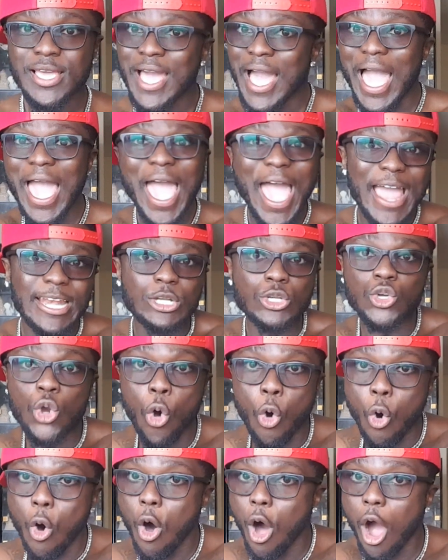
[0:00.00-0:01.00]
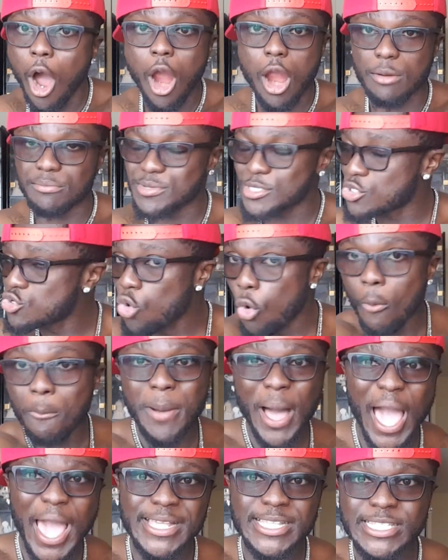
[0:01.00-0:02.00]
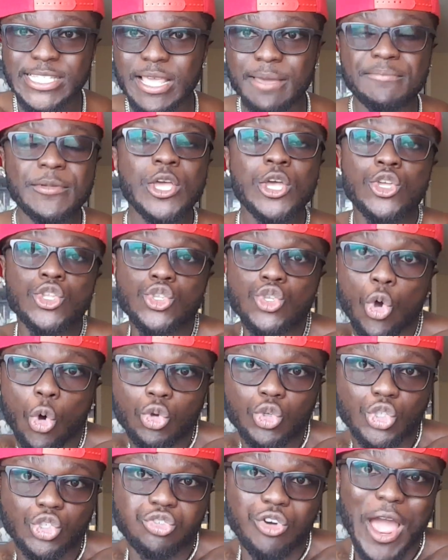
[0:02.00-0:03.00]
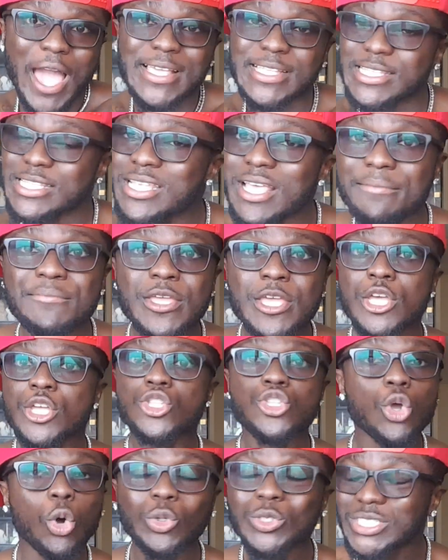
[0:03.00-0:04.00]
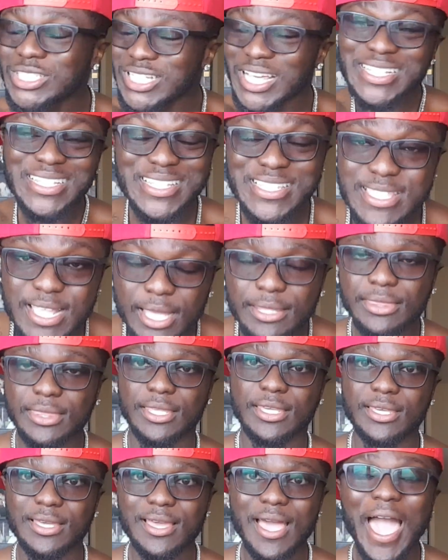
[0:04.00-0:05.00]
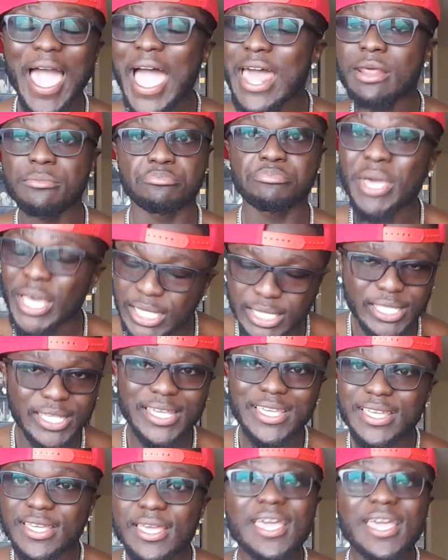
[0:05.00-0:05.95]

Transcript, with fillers: i had no arms no bicep no tricep no chest nothing i had a belly